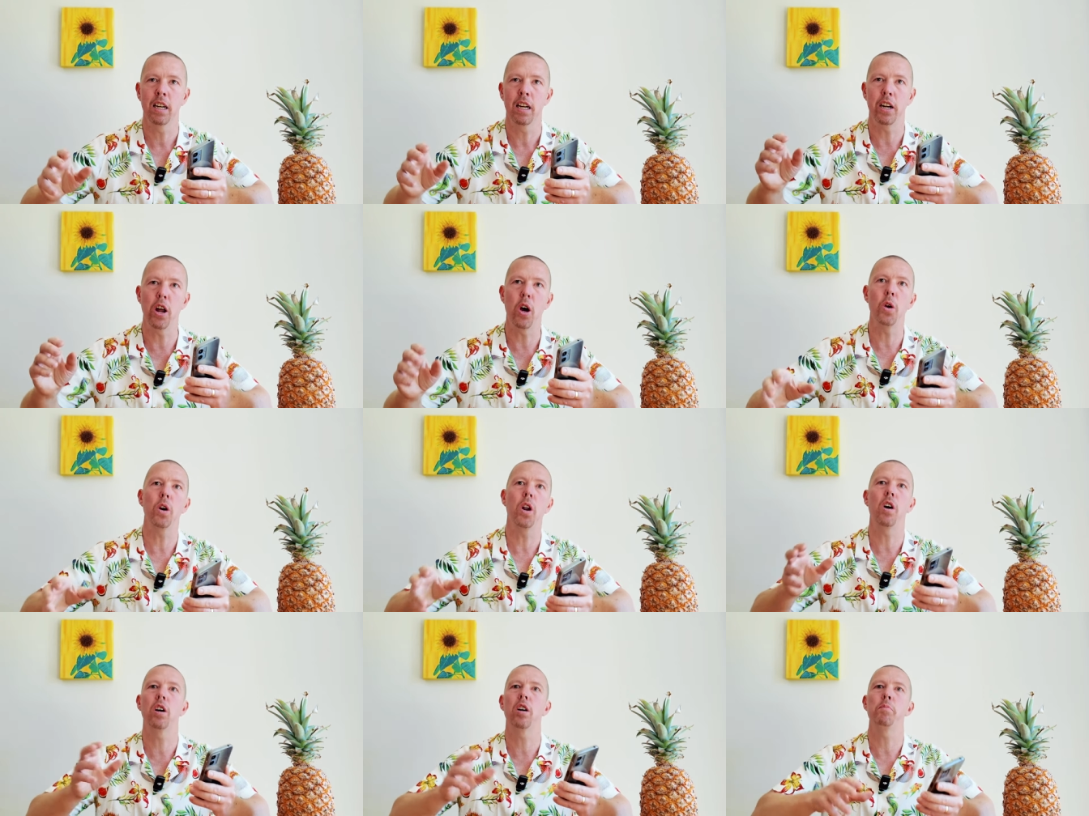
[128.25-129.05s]
no
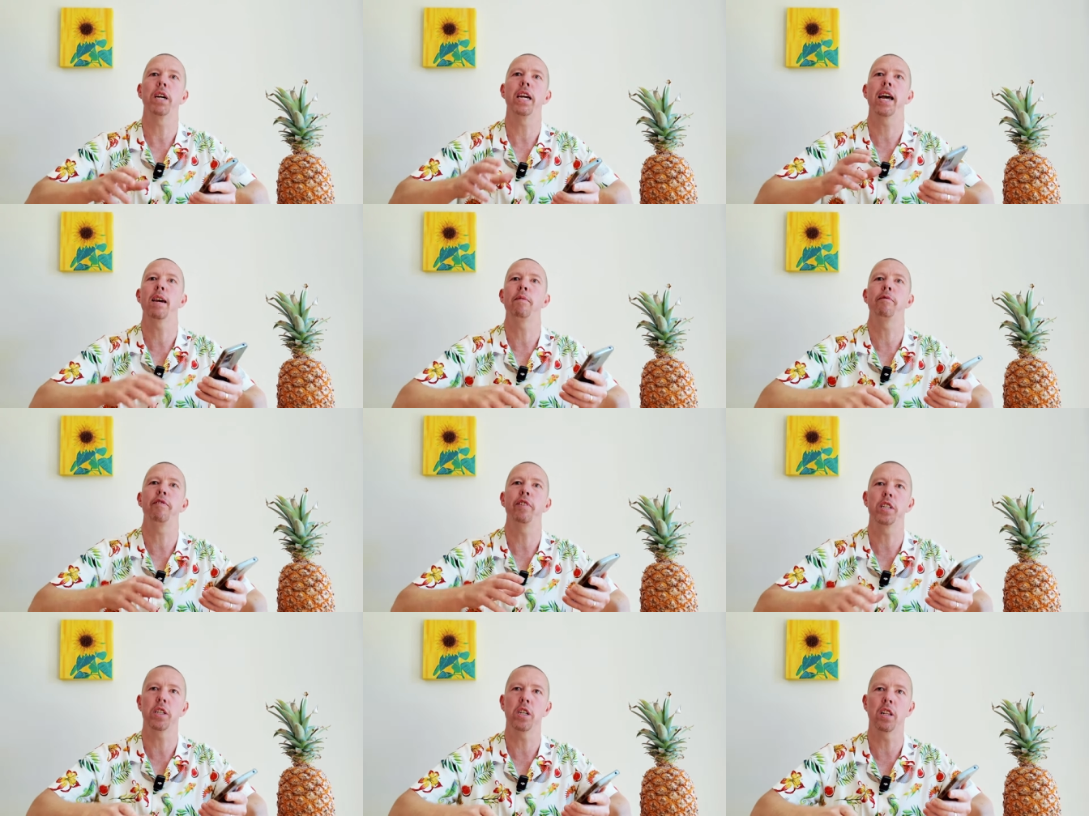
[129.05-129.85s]
longer became
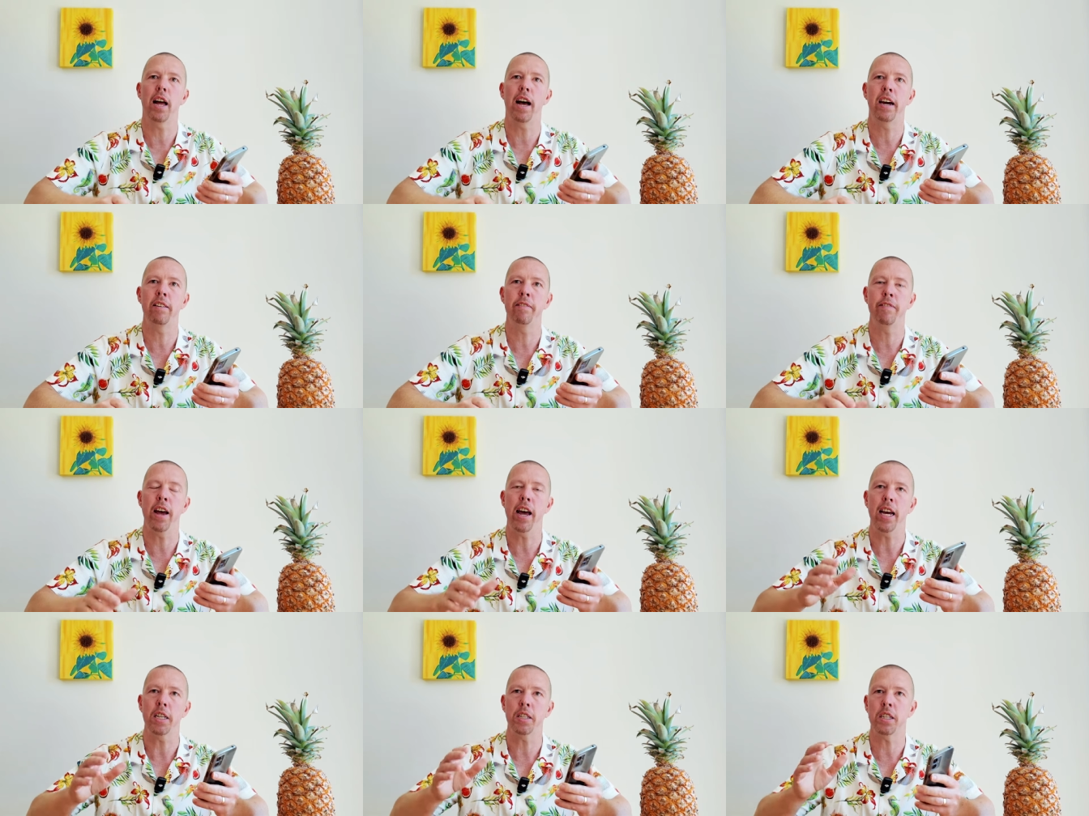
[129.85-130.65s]
physical
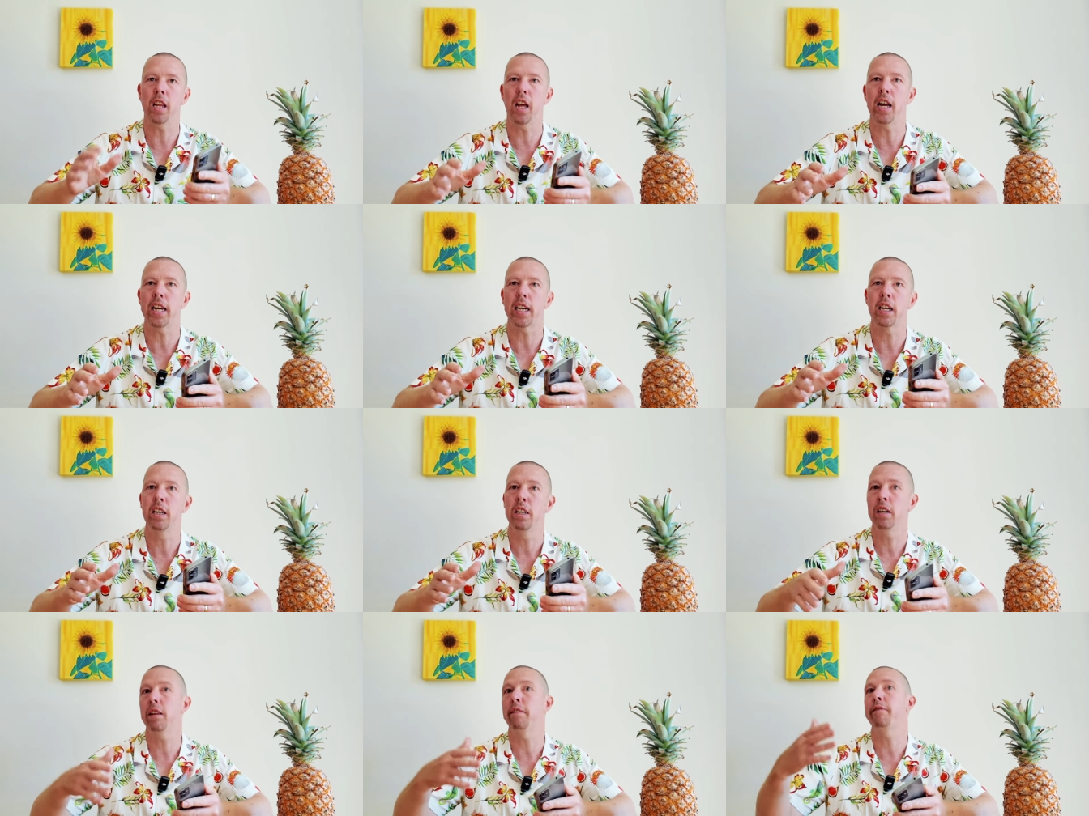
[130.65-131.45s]
artifacts like
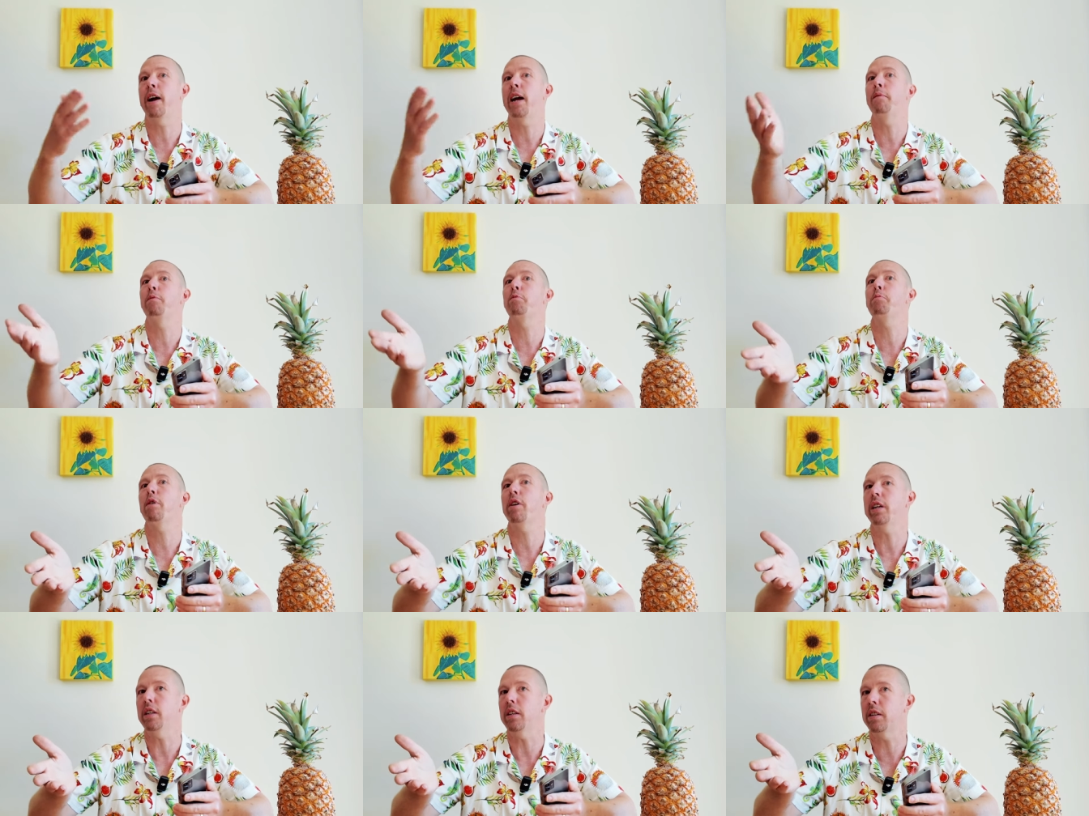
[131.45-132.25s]
the framed
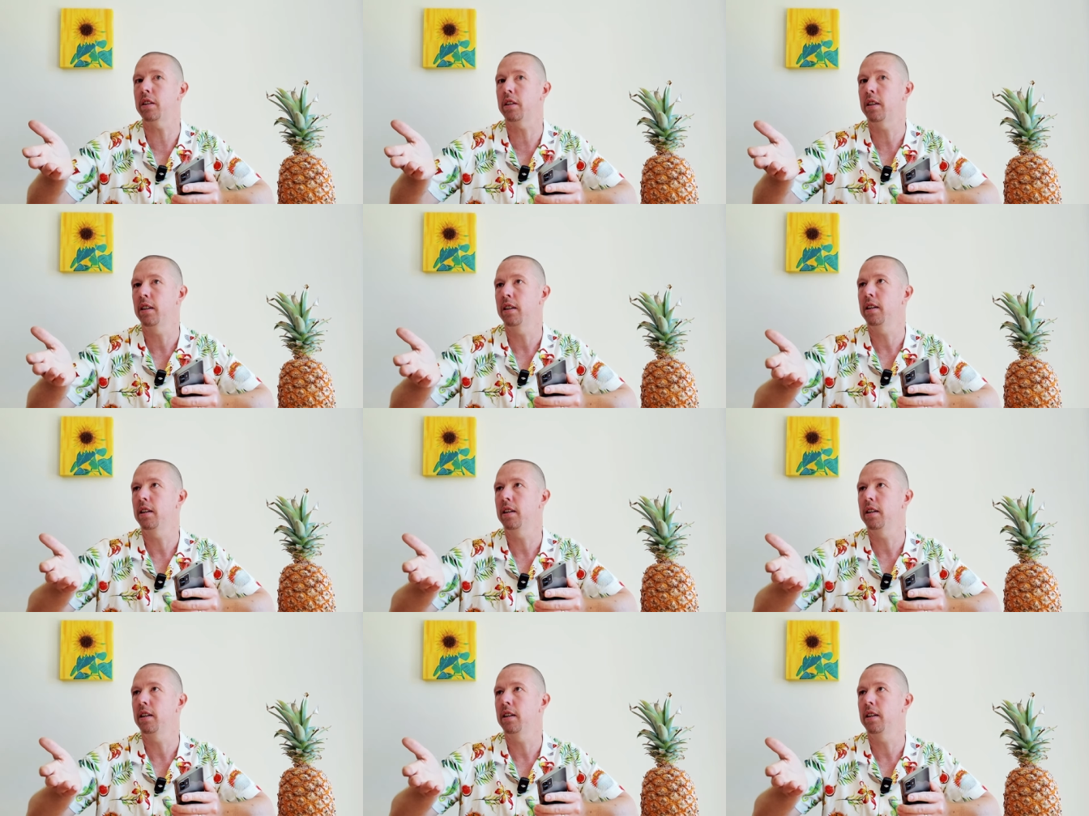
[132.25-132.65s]
prints